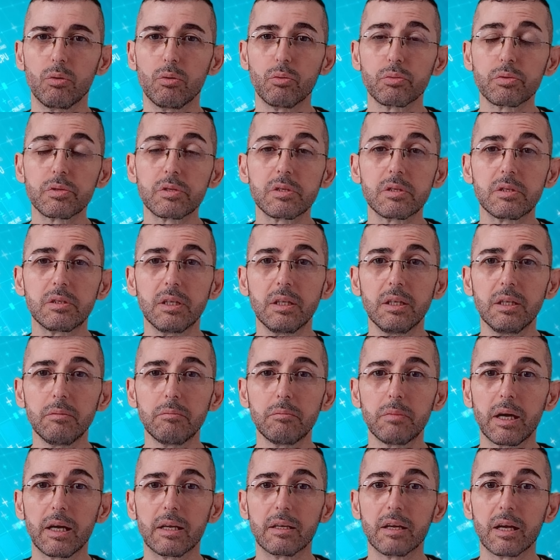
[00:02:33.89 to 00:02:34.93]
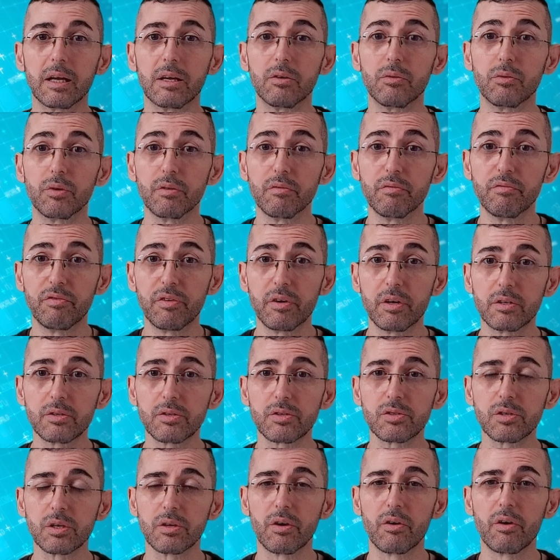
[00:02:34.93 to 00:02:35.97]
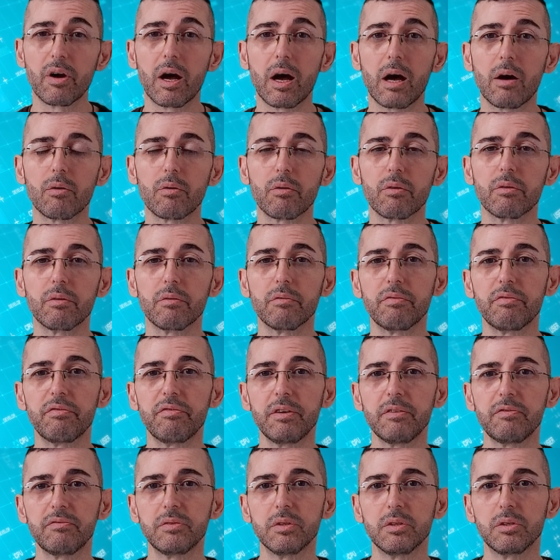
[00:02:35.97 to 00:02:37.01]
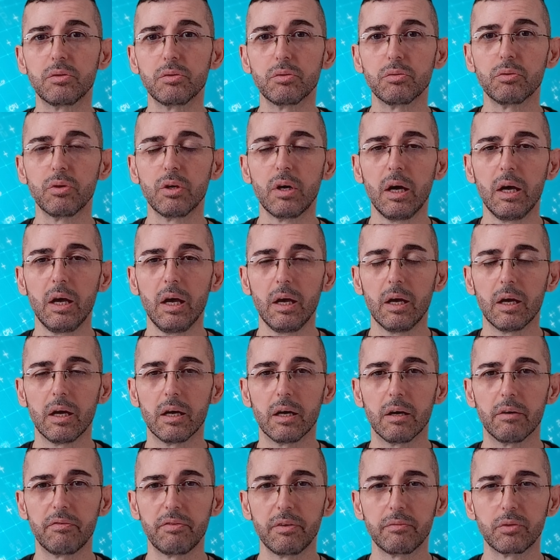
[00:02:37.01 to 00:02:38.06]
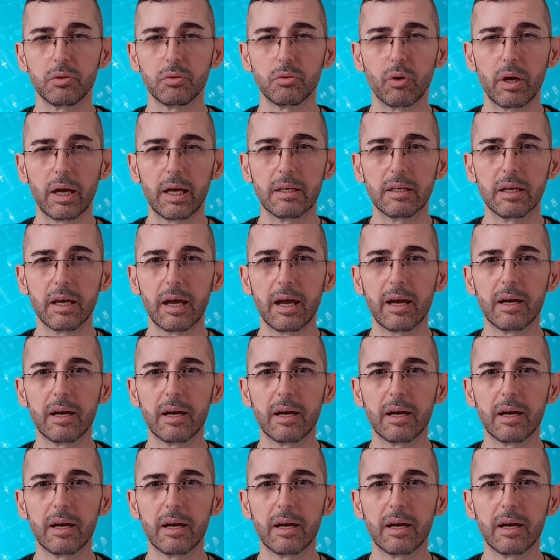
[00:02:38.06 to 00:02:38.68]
lose steam and reverse around the 52.80